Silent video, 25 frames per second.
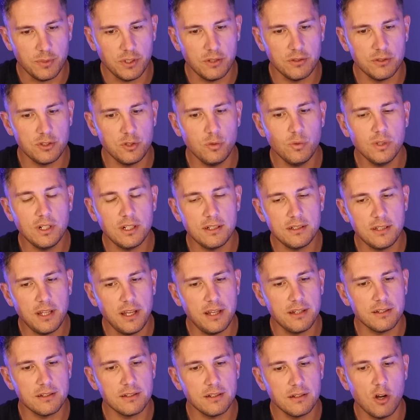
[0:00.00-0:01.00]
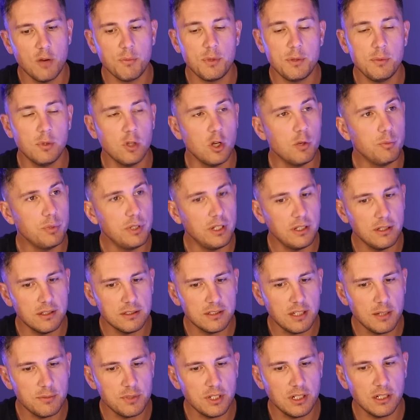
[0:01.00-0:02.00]
because you want to test, are people opening the
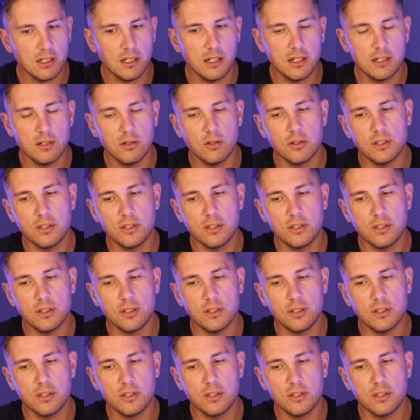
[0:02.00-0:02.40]
subject line?